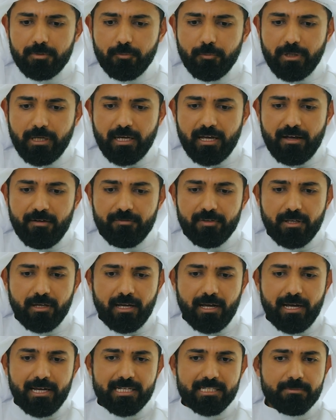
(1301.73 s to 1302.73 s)
we have the
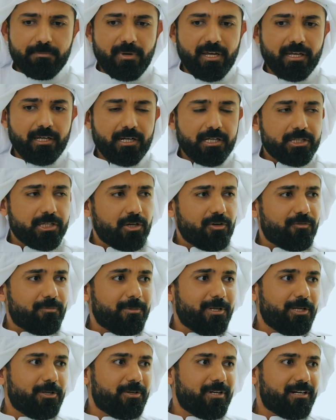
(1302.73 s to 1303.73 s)
highest migration of
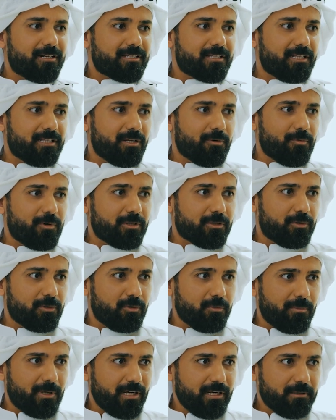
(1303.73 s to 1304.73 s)
millionaires in the world to
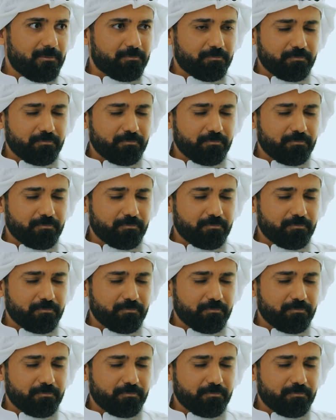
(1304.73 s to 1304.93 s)
Dubai,